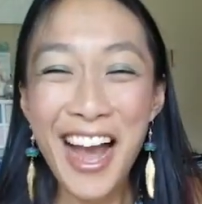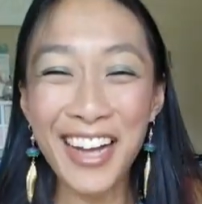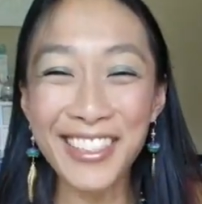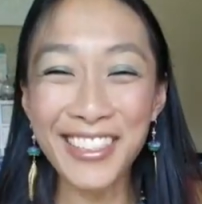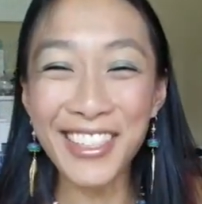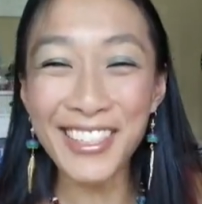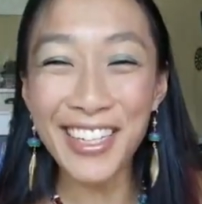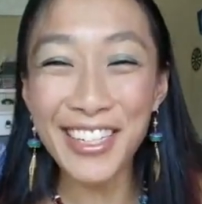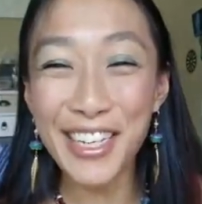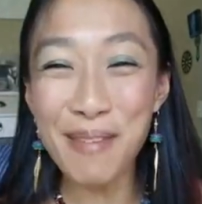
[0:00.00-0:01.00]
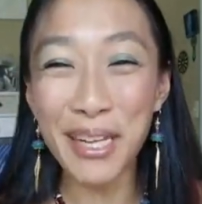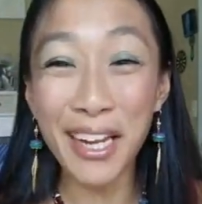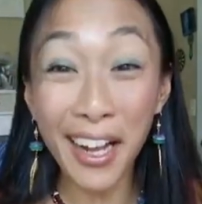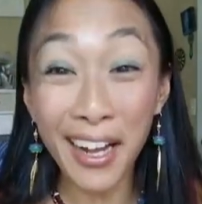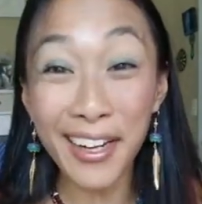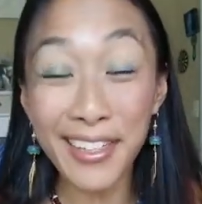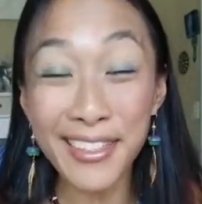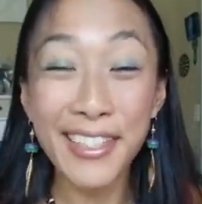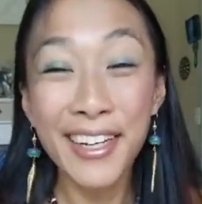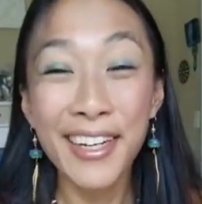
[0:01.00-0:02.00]
I just extended it
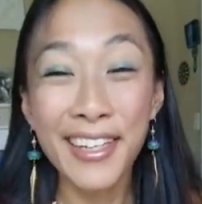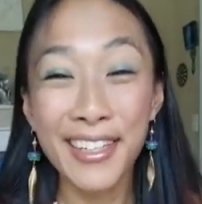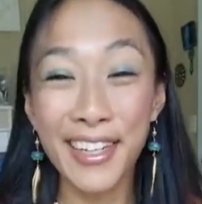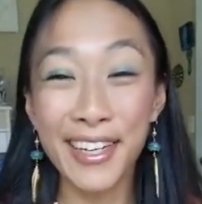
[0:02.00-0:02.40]
because, you